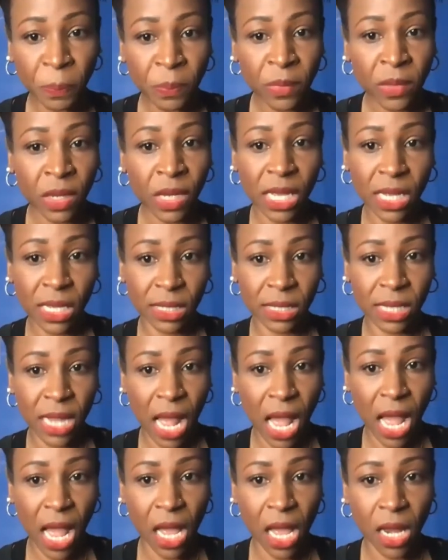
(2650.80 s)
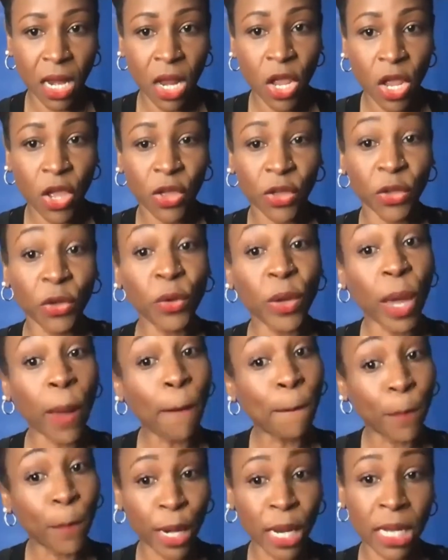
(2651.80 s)
is that you can
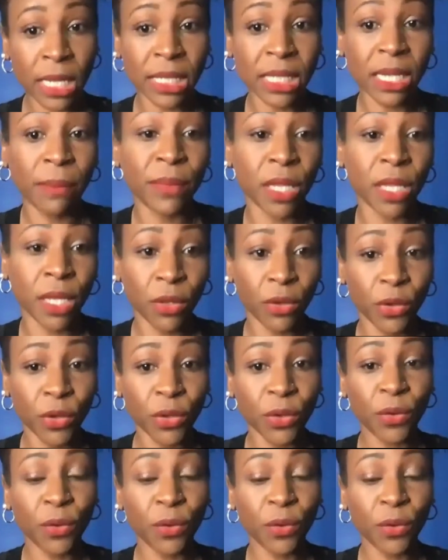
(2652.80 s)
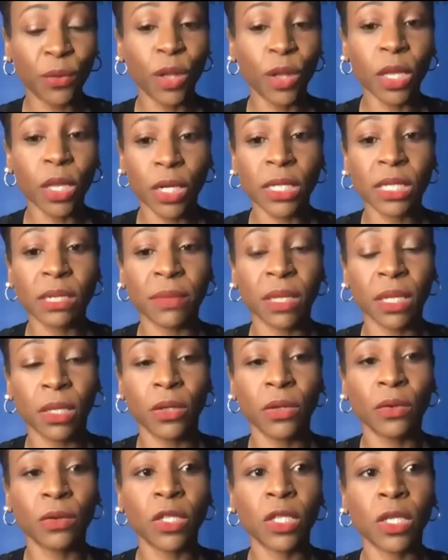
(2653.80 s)
bring something new, learn something
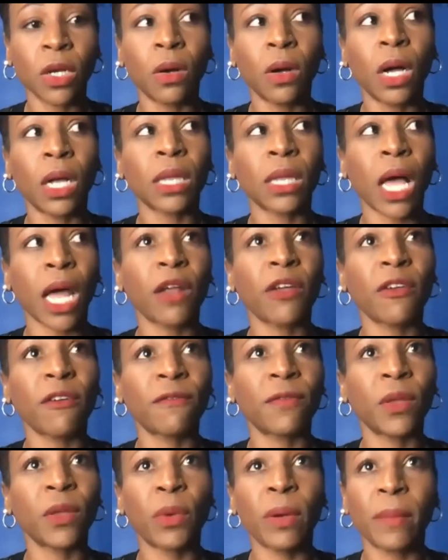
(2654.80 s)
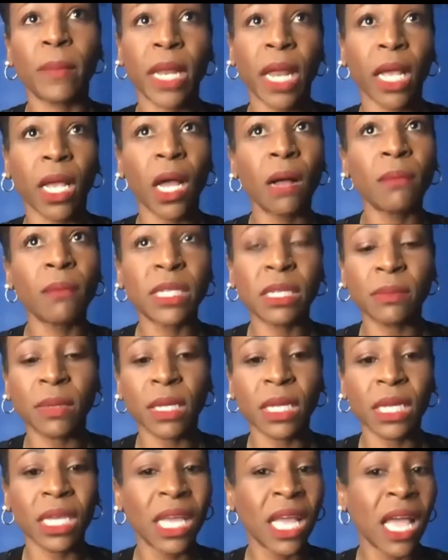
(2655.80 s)
new. So a lot of the women that come to
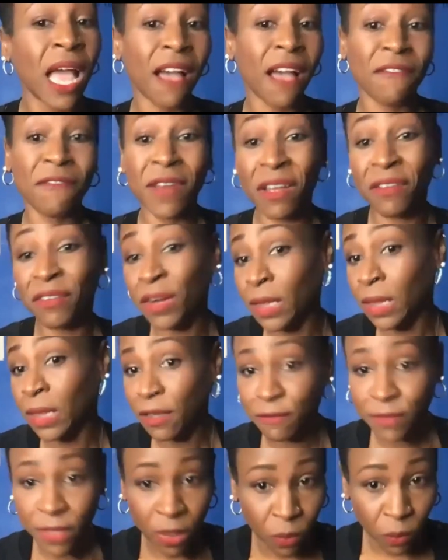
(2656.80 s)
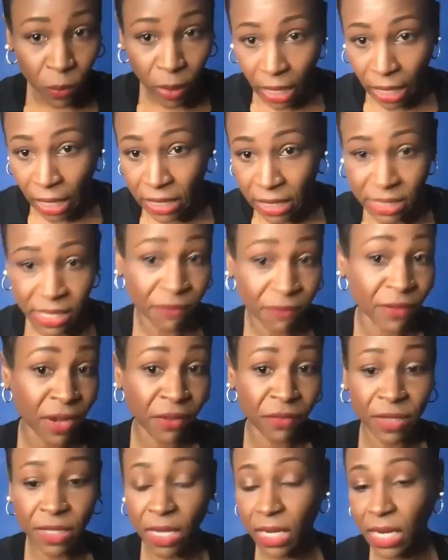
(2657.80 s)
me have never lifted weights, have
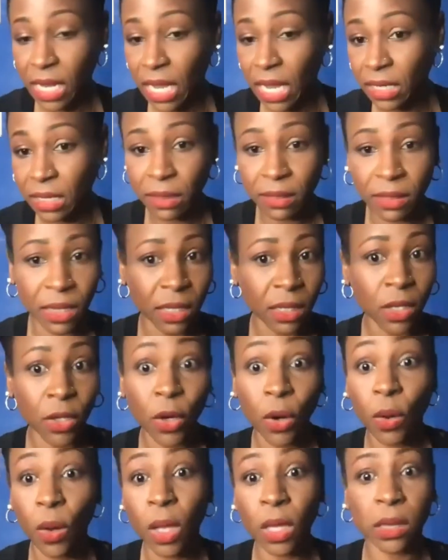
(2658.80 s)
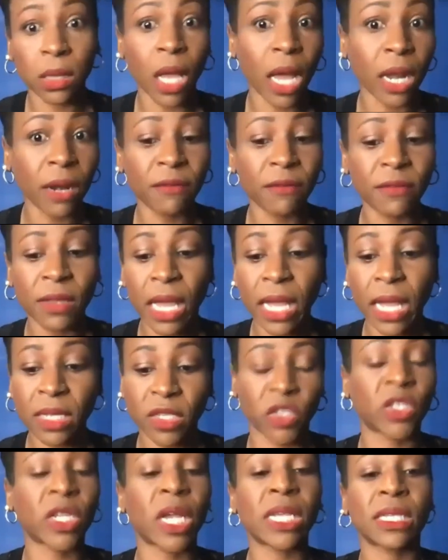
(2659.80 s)
never done anything. A lot of the
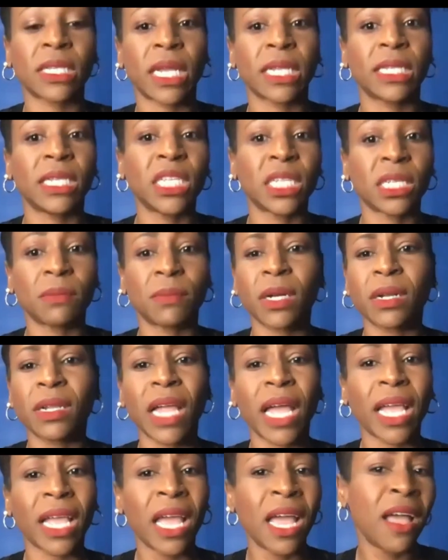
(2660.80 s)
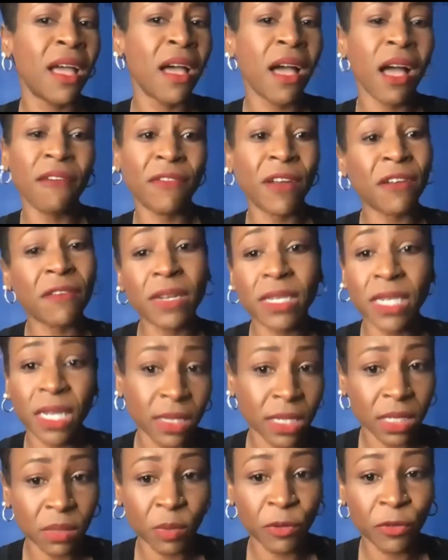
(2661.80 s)
exercises I teach them, they're like, I've never done
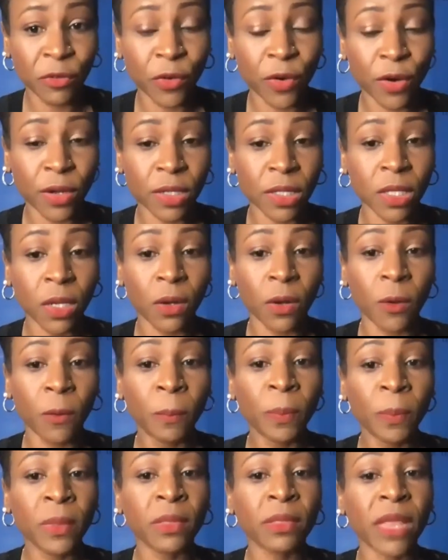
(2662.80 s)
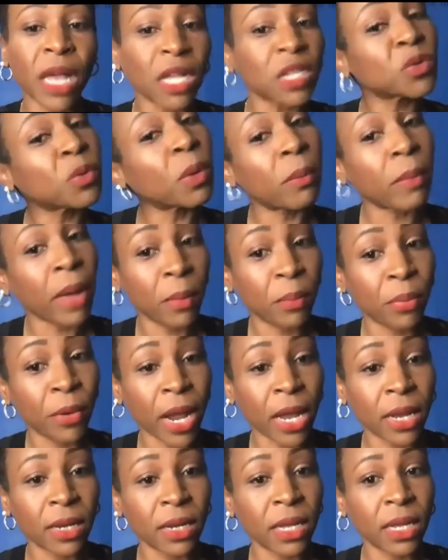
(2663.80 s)
this before. So that's what my
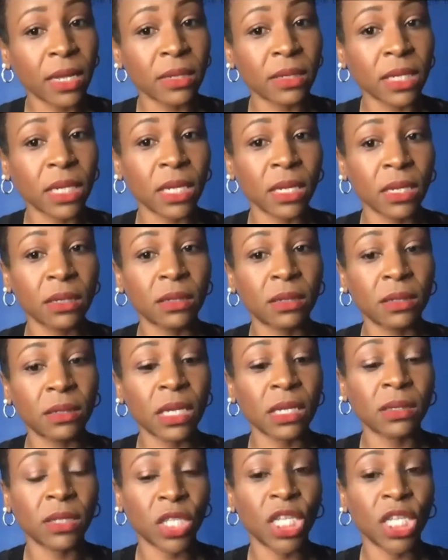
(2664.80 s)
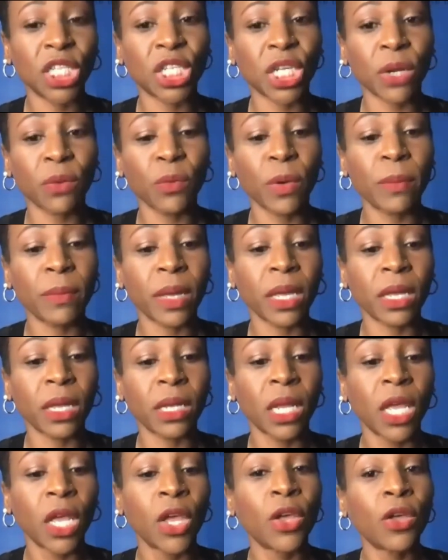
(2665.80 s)
brand is teaching
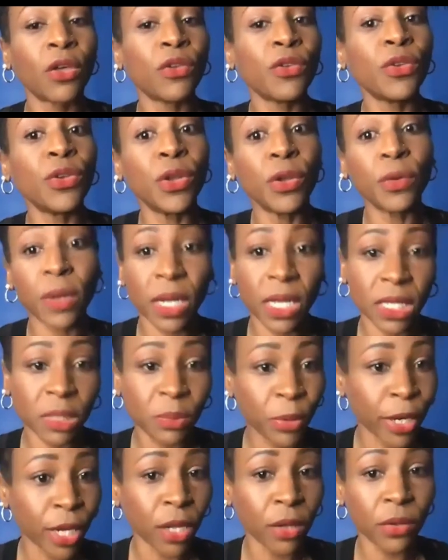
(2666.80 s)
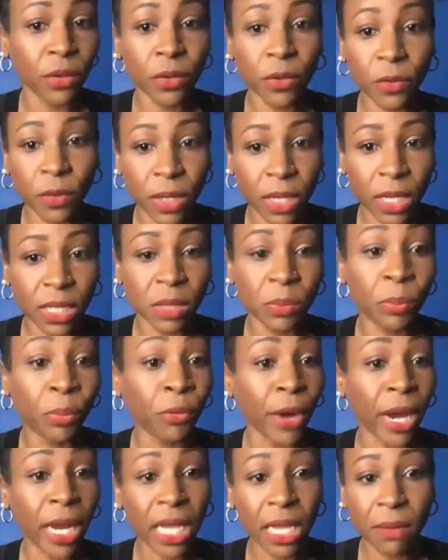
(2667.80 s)
women newness, bringing newness,
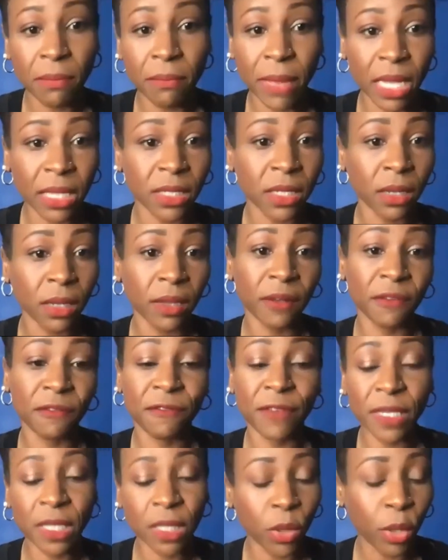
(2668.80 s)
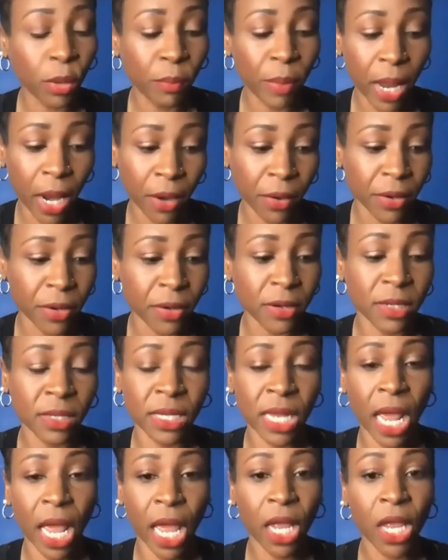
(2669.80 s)
breaking mental and physical barriers
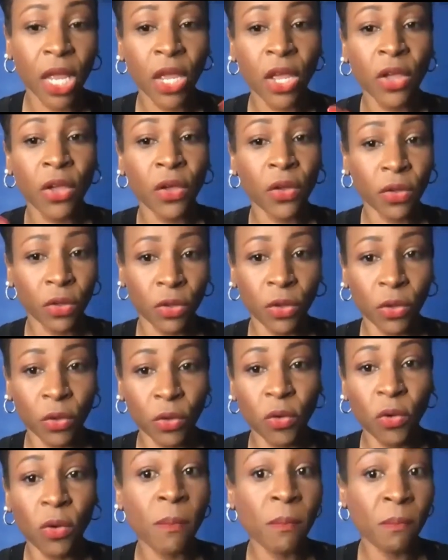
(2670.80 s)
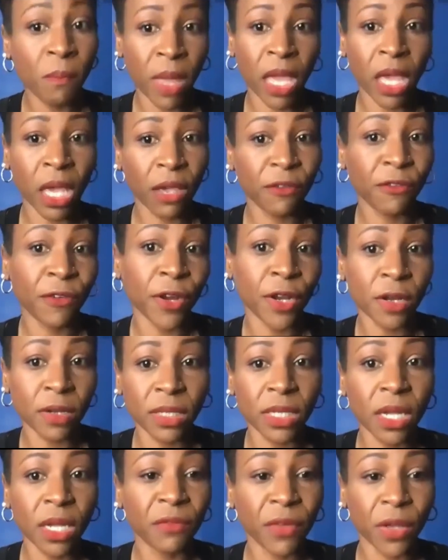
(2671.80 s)
that you make for
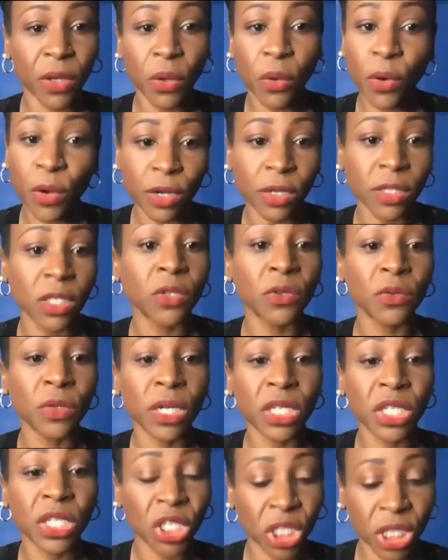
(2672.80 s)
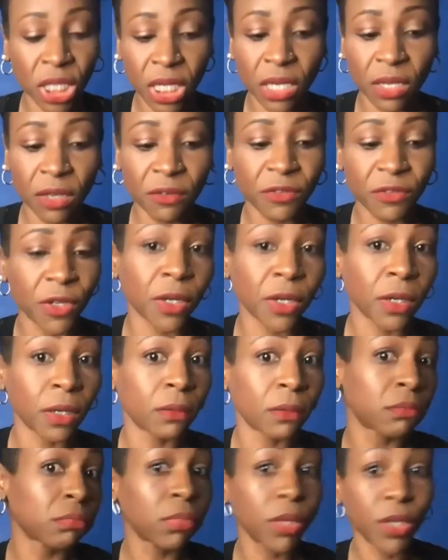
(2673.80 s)
yourself in order to achieve
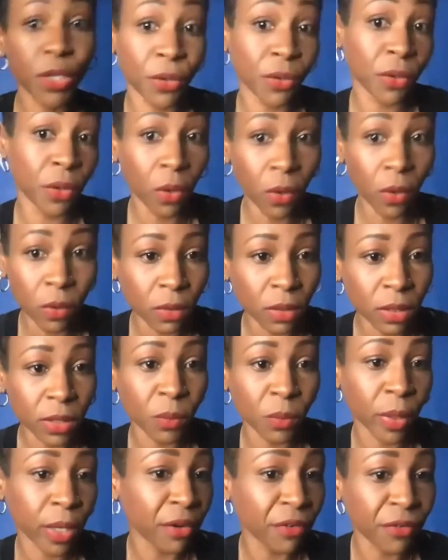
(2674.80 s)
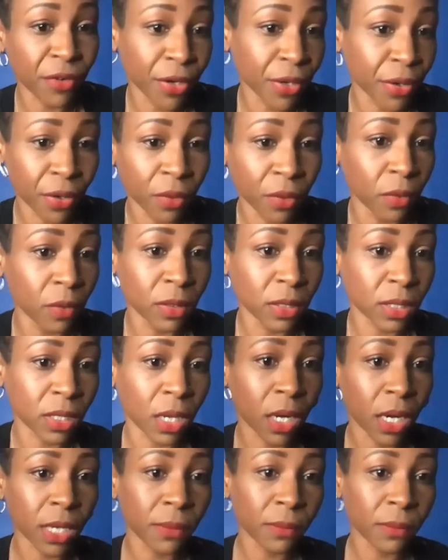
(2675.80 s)
your goals, whatever your goals are.